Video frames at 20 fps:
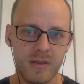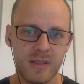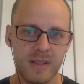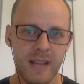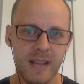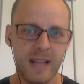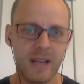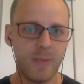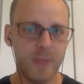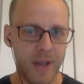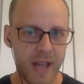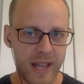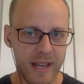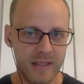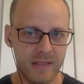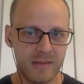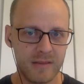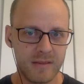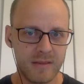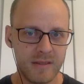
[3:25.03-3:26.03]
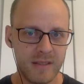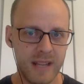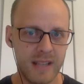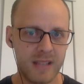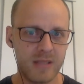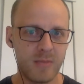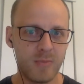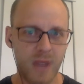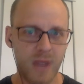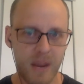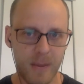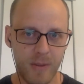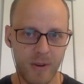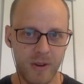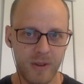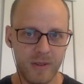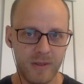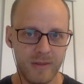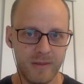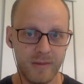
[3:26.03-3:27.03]
Take a pen, take some
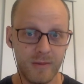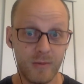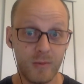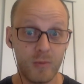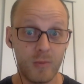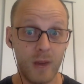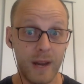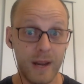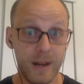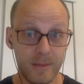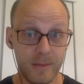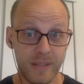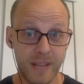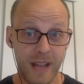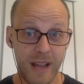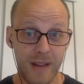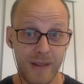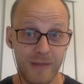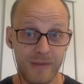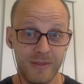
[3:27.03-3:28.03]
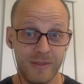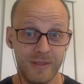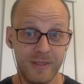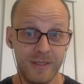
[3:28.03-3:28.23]
paper, write them down,